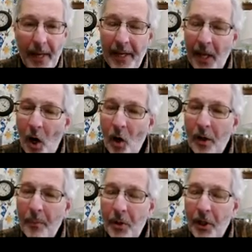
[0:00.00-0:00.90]
and they all
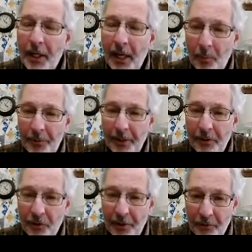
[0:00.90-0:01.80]
communicate with
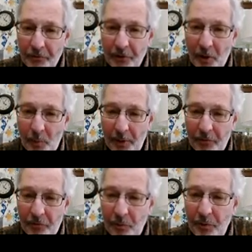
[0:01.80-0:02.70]
each other. So
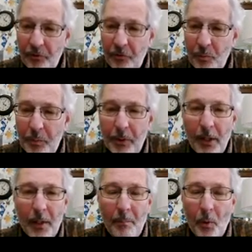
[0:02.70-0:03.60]
as soon as you
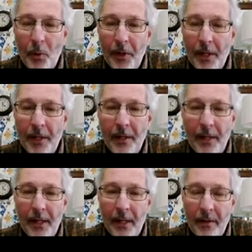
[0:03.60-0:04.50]
plug a board
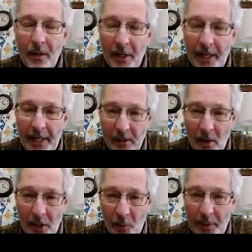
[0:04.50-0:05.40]
in, it
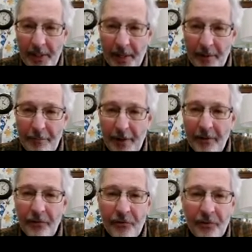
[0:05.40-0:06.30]
auto
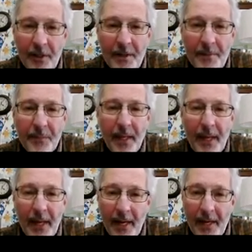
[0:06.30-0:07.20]
identifies
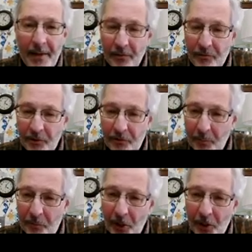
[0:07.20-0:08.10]
and the
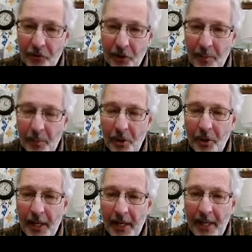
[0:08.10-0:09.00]
system starts to
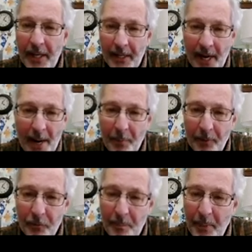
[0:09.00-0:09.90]
communicate, and it
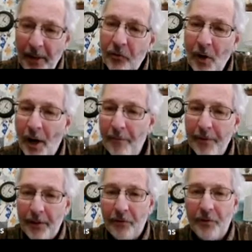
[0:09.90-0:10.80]
operates based off
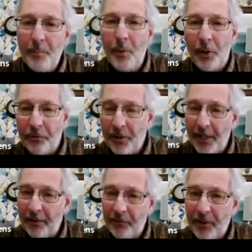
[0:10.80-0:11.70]
of these inputs.
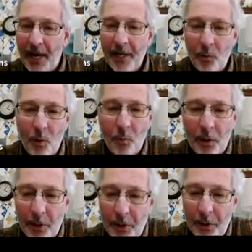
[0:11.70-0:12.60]
And that's kind of what
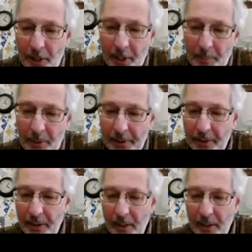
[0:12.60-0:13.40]
we're going to talk about